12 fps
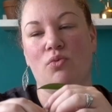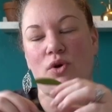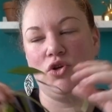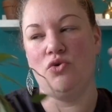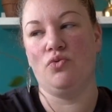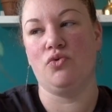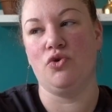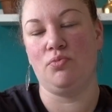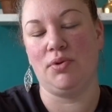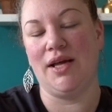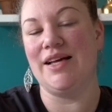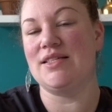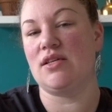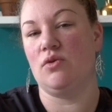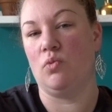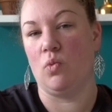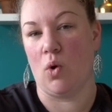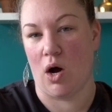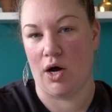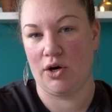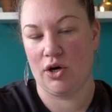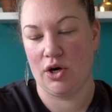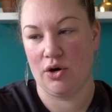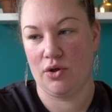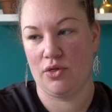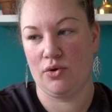When you root plants in water,